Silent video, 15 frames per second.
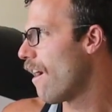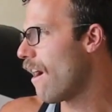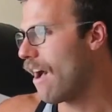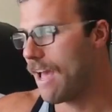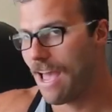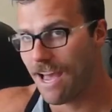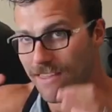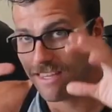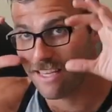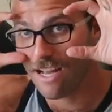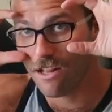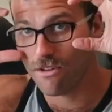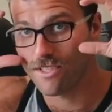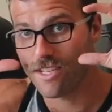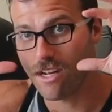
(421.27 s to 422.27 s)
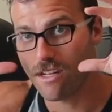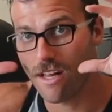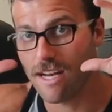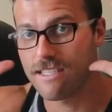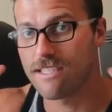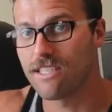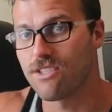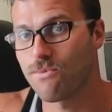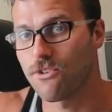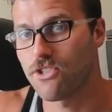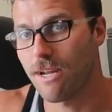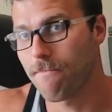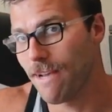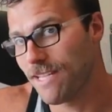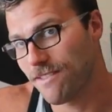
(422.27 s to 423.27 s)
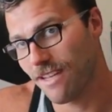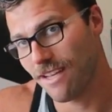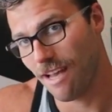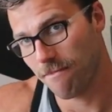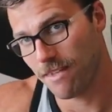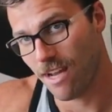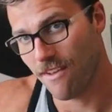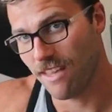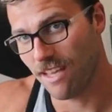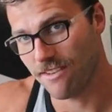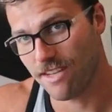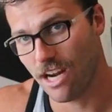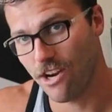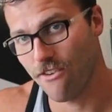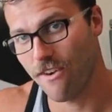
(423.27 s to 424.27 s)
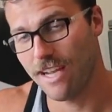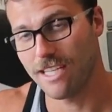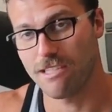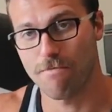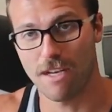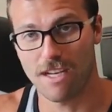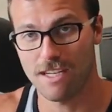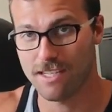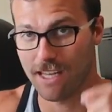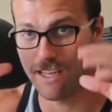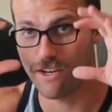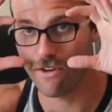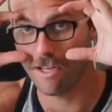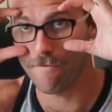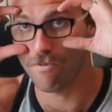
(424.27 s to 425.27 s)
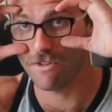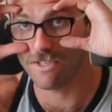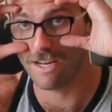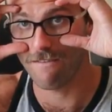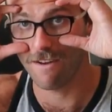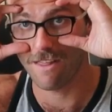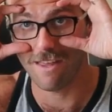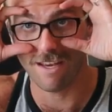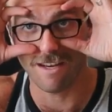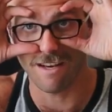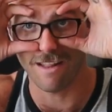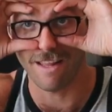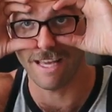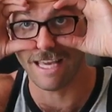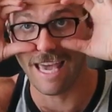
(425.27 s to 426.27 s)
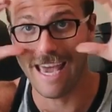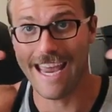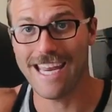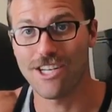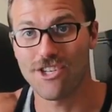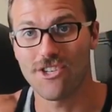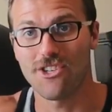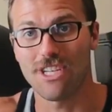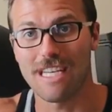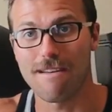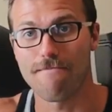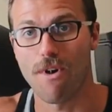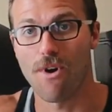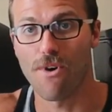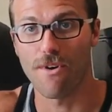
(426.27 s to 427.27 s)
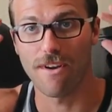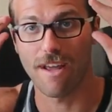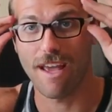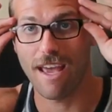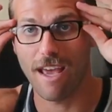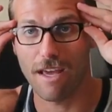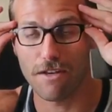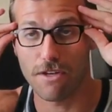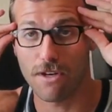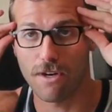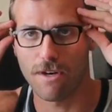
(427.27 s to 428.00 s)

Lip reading: I had the yellow sunglasses, which I basically kept on the entire race because it literally puts everything into like HD mode, and